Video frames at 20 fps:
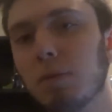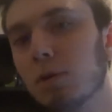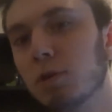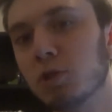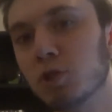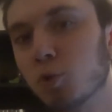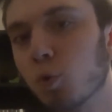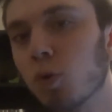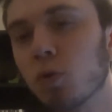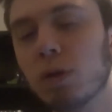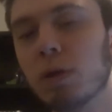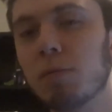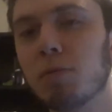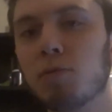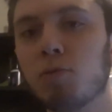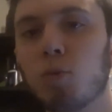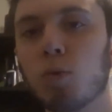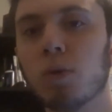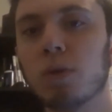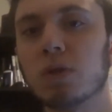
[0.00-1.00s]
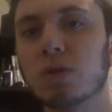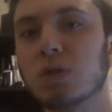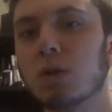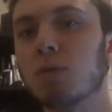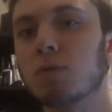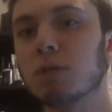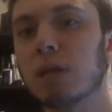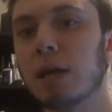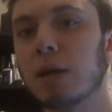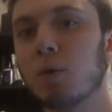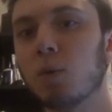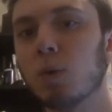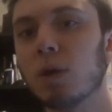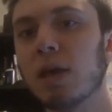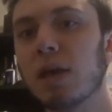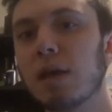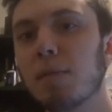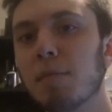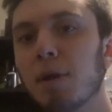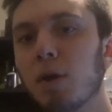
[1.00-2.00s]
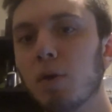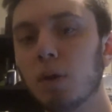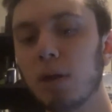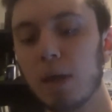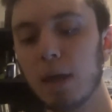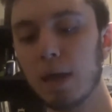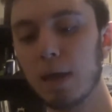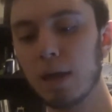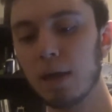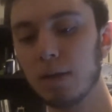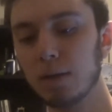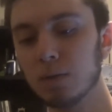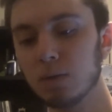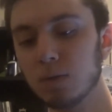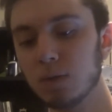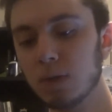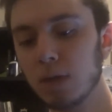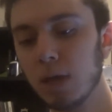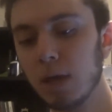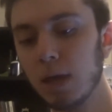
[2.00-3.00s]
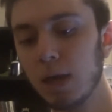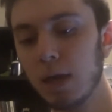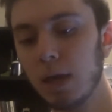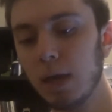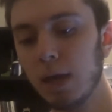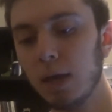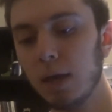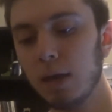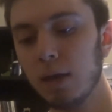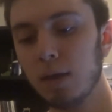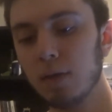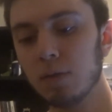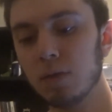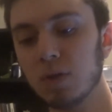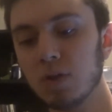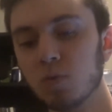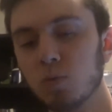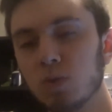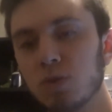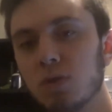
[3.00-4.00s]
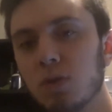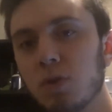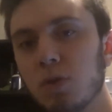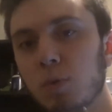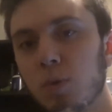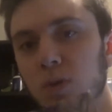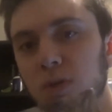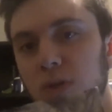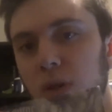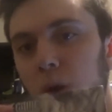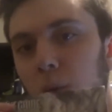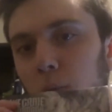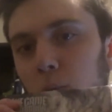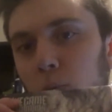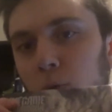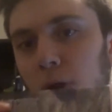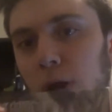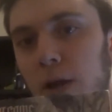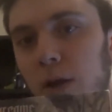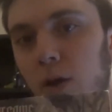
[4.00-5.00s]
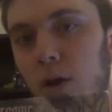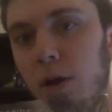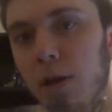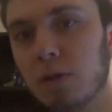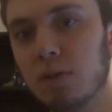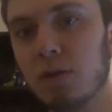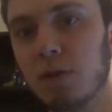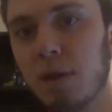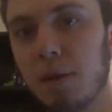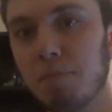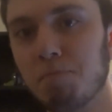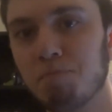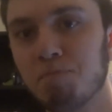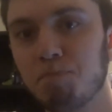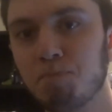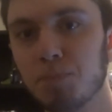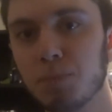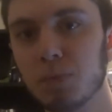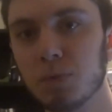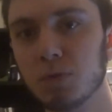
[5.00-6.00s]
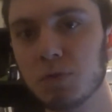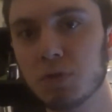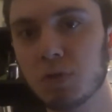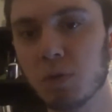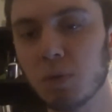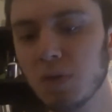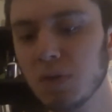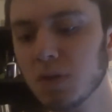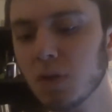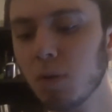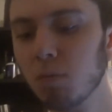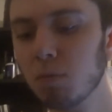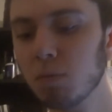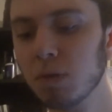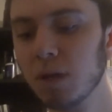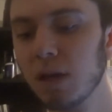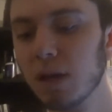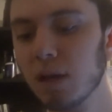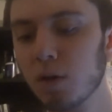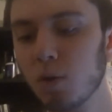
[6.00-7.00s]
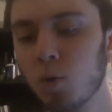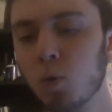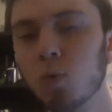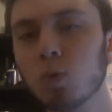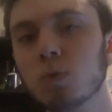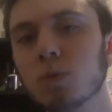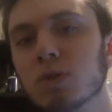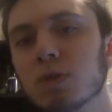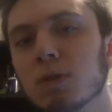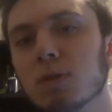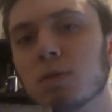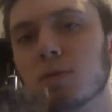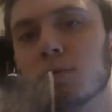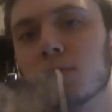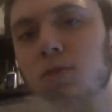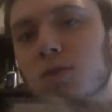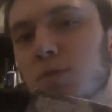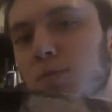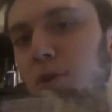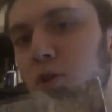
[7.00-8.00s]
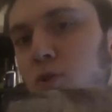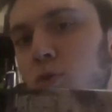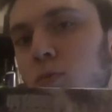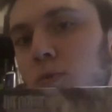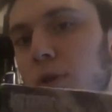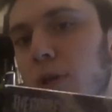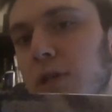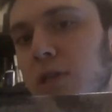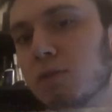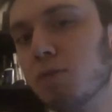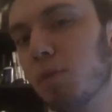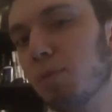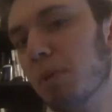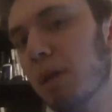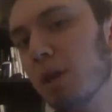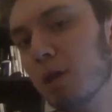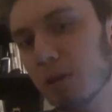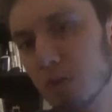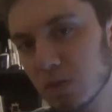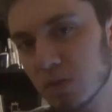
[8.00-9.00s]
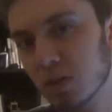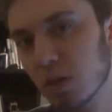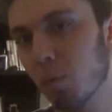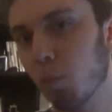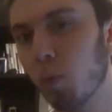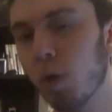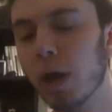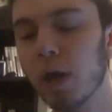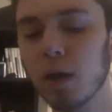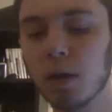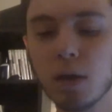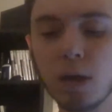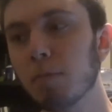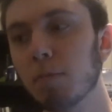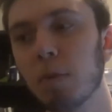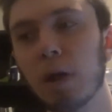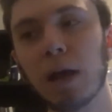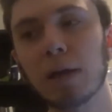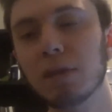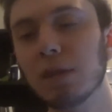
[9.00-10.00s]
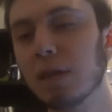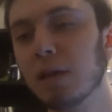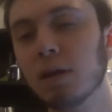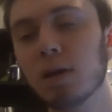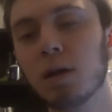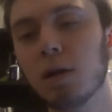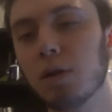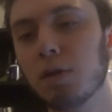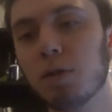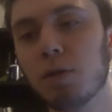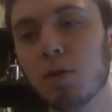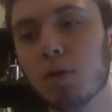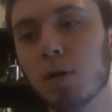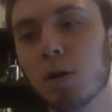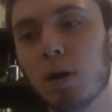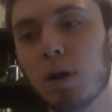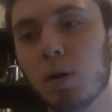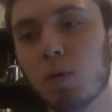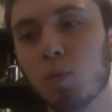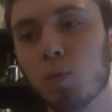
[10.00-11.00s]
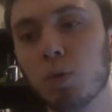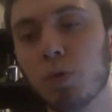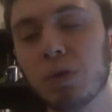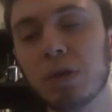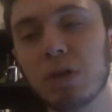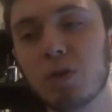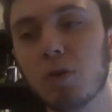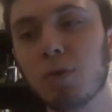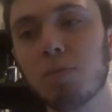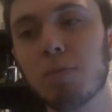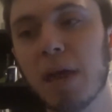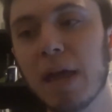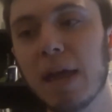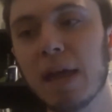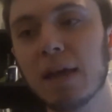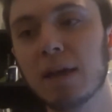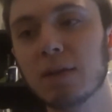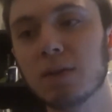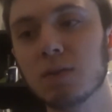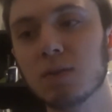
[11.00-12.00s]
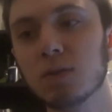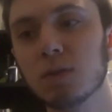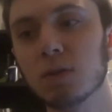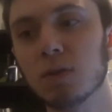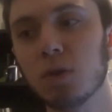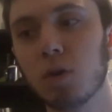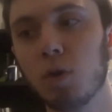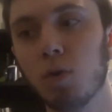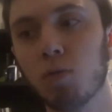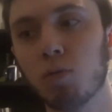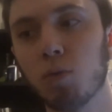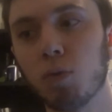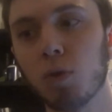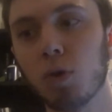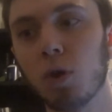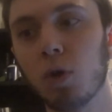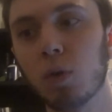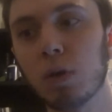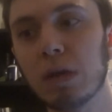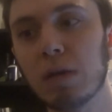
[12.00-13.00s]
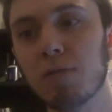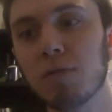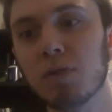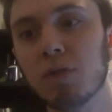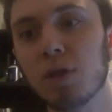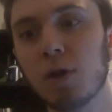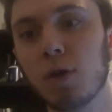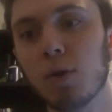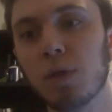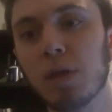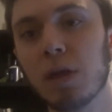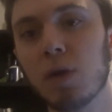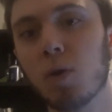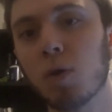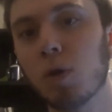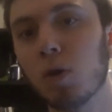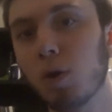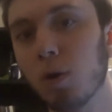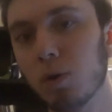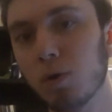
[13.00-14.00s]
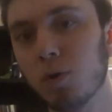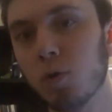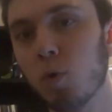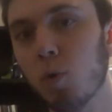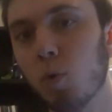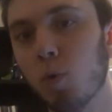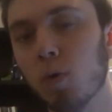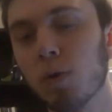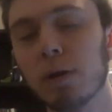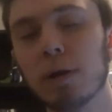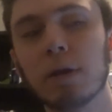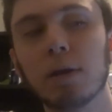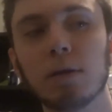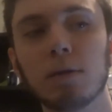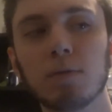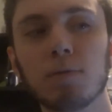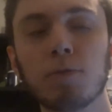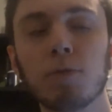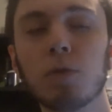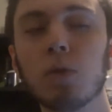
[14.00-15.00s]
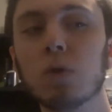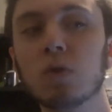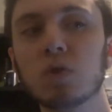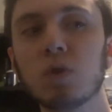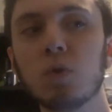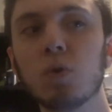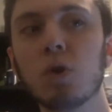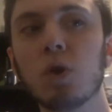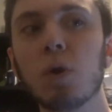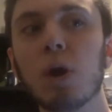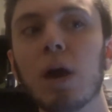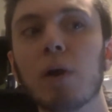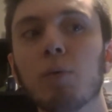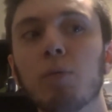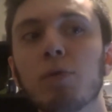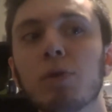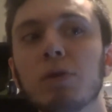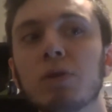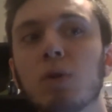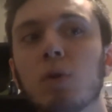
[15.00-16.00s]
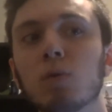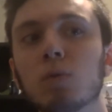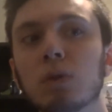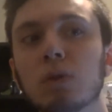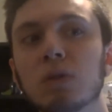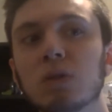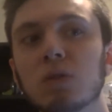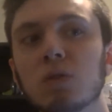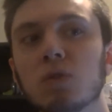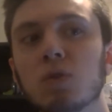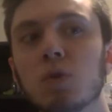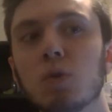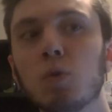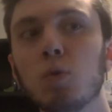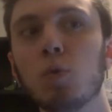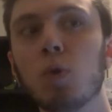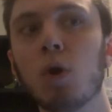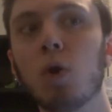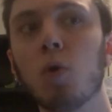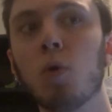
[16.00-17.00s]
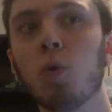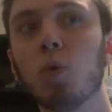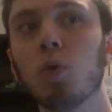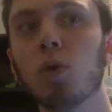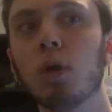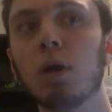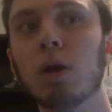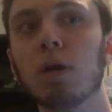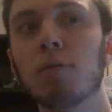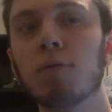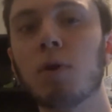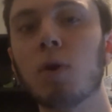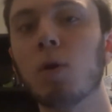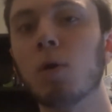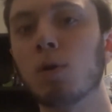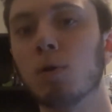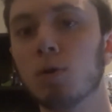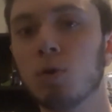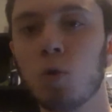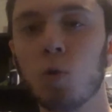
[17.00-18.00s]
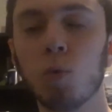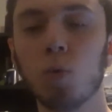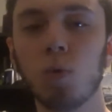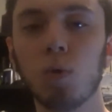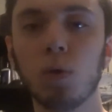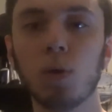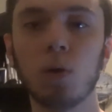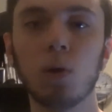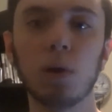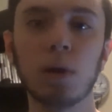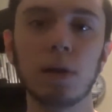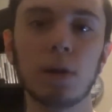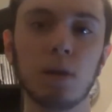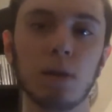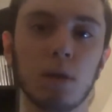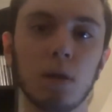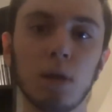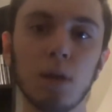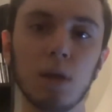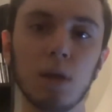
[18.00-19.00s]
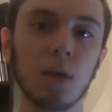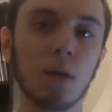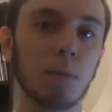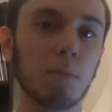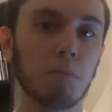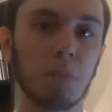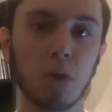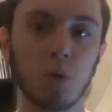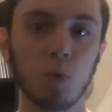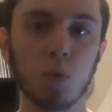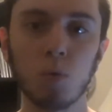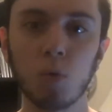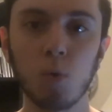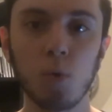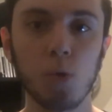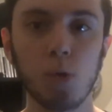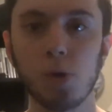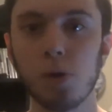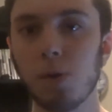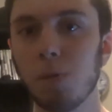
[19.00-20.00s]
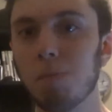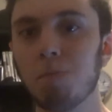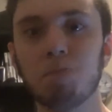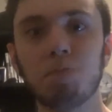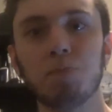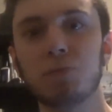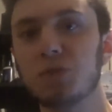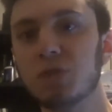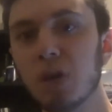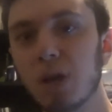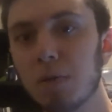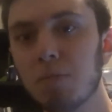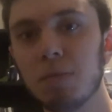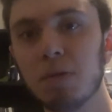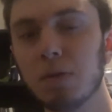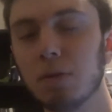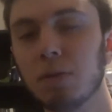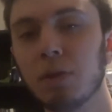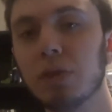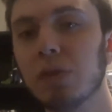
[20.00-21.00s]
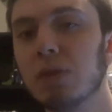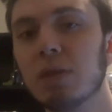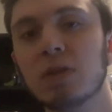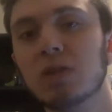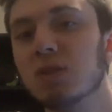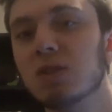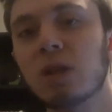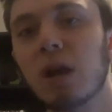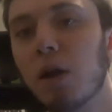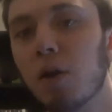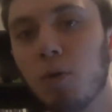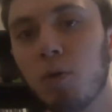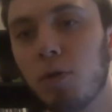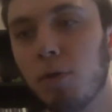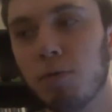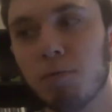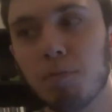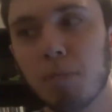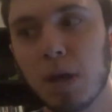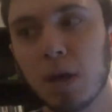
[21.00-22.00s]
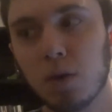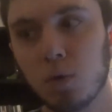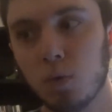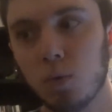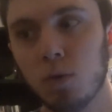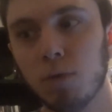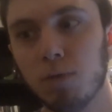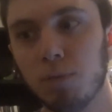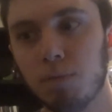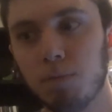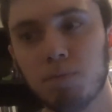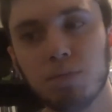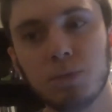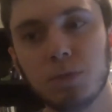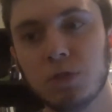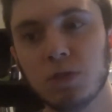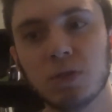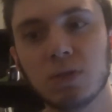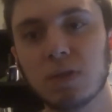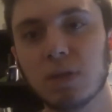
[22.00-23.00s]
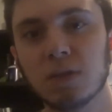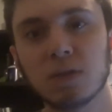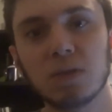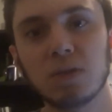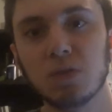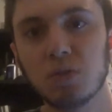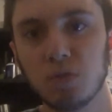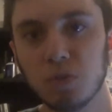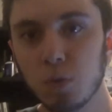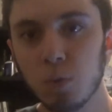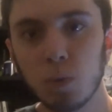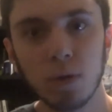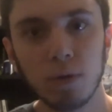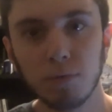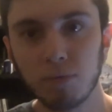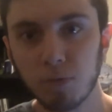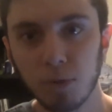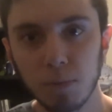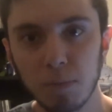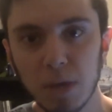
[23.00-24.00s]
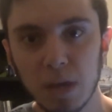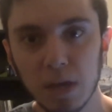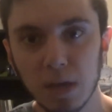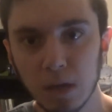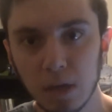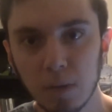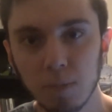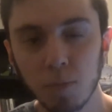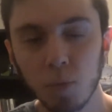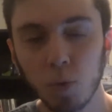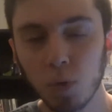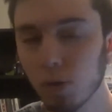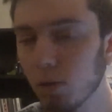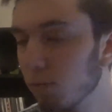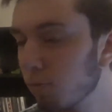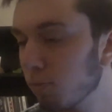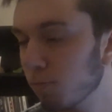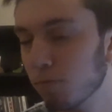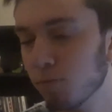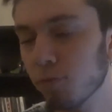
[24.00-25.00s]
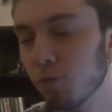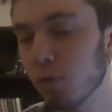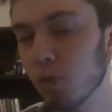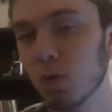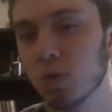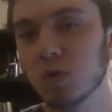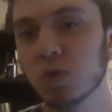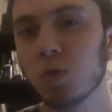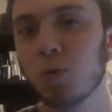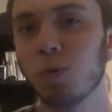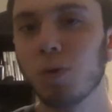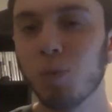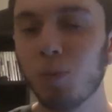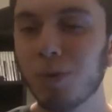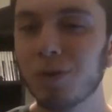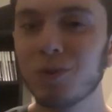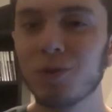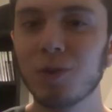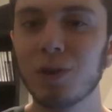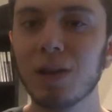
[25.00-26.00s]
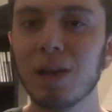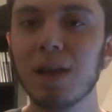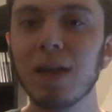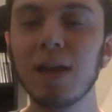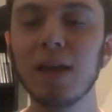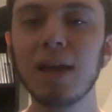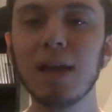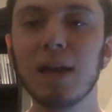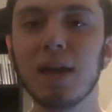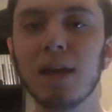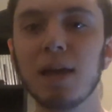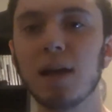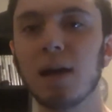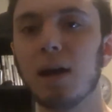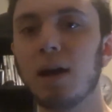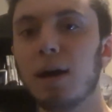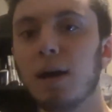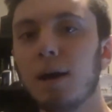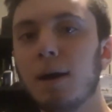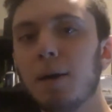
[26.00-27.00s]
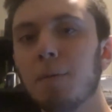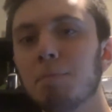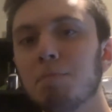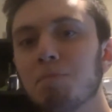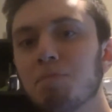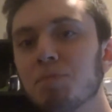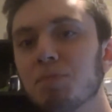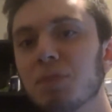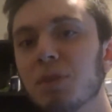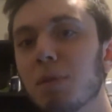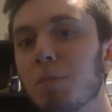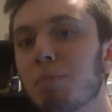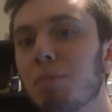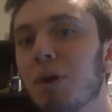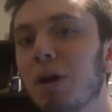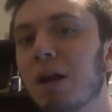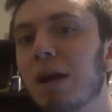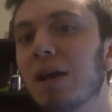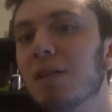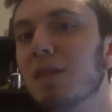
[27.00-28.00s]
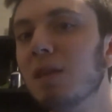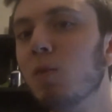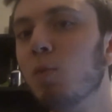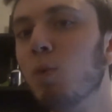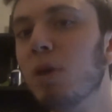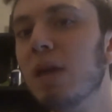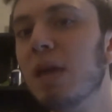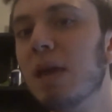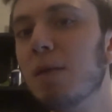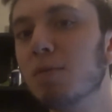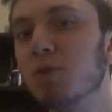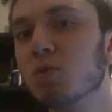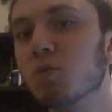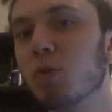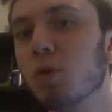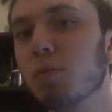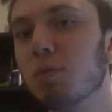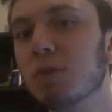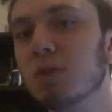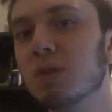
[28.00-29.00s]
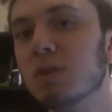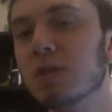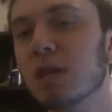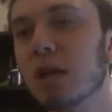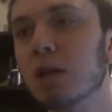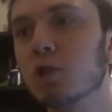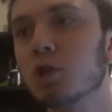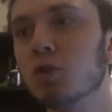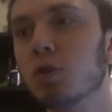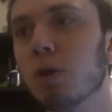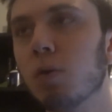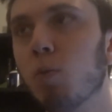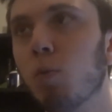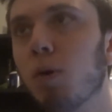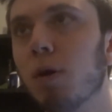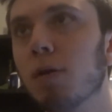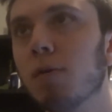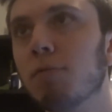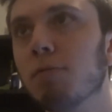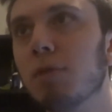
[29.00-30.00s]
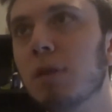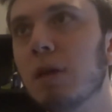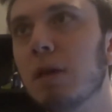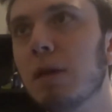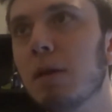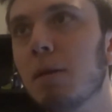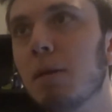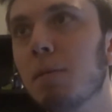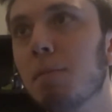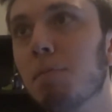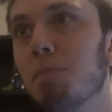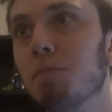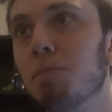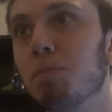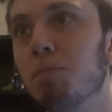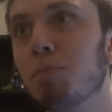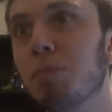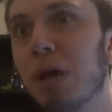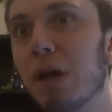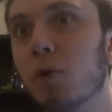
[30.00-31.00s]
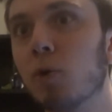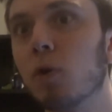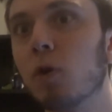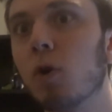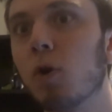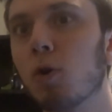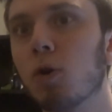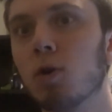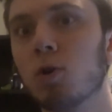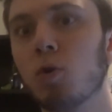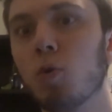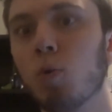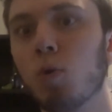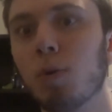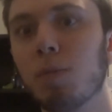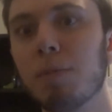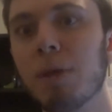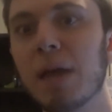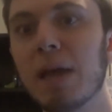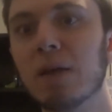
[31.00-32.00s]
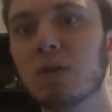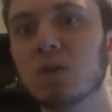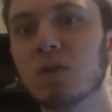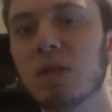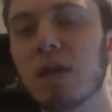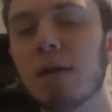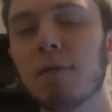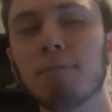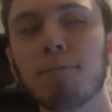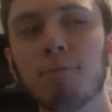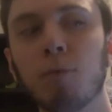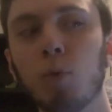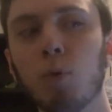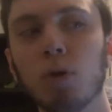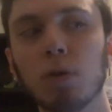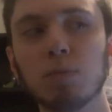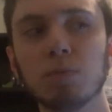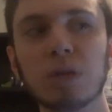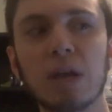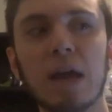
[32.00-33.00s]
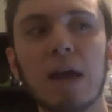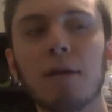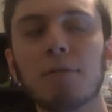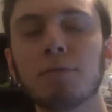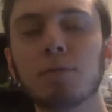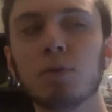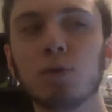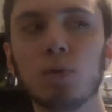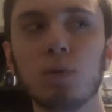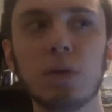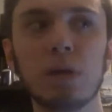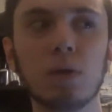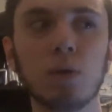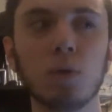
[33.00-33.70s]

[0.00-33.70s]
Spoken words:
shortly before the self-titled came out, and this was the newest album when I got into them. So this album kind of holds a special place for me in some way. I think they're a really good band overall, even though they are hardcore, and for those who know, I really don't listen to a whole lot of hardcore and metalcore type music. And this style of metal just doesn't do it for me anymore, for those who are wondering. But I think We Came As Romans is actually one of the better hardcore bands that formed after the